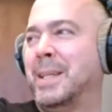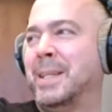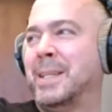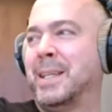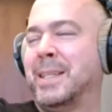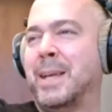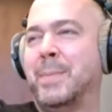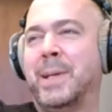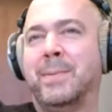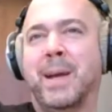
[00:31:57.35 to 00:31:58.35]
these like
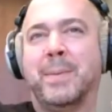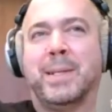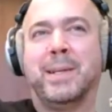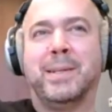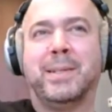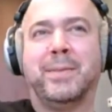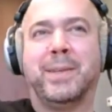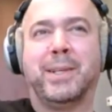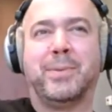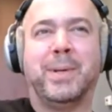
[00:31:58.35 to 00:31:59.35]
10-minute rap songs with
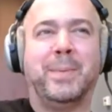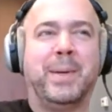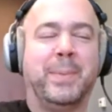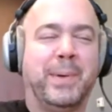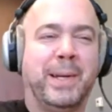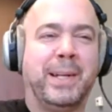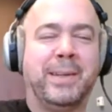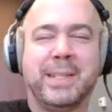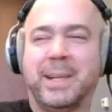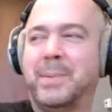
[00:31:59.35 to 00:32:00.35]
like 20 people, and I
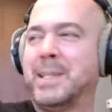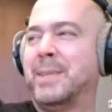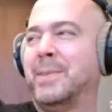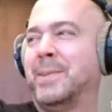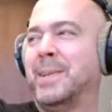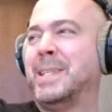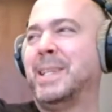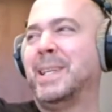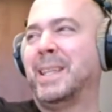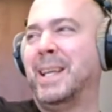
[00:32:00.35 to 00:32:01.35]
was like, I want something crazy
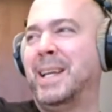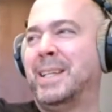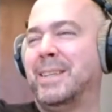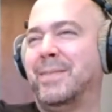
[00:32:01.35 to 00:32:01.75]
like that.